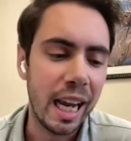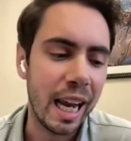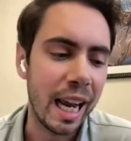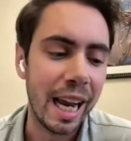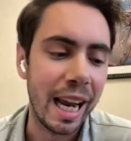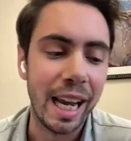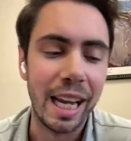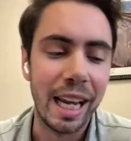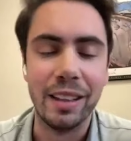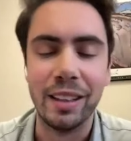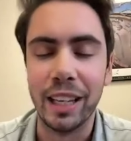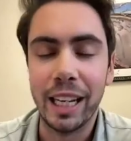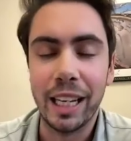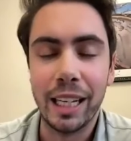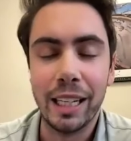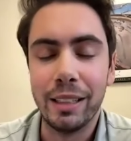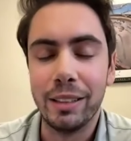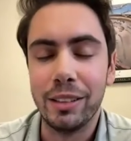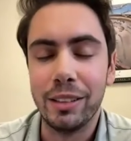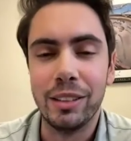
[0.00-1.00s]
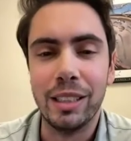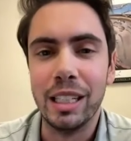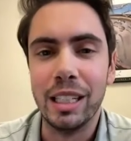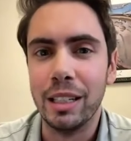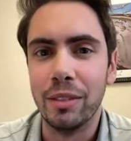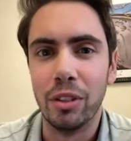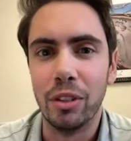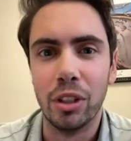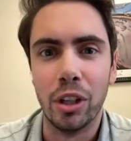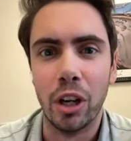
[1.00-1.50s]
And they
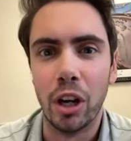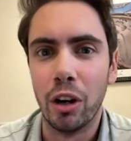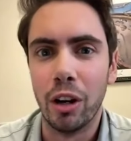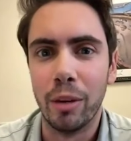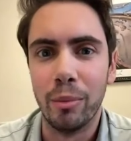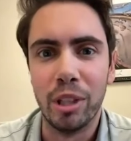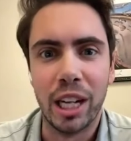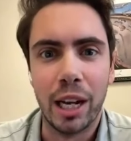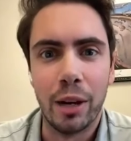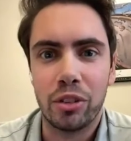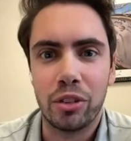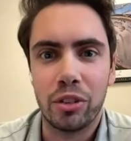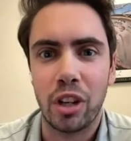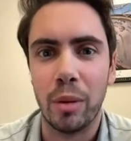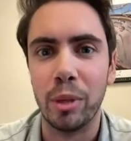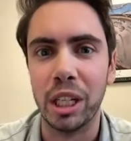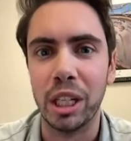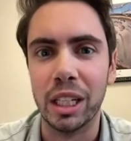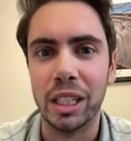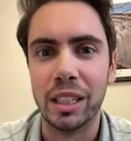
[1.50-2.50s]
didn't even know. I was coming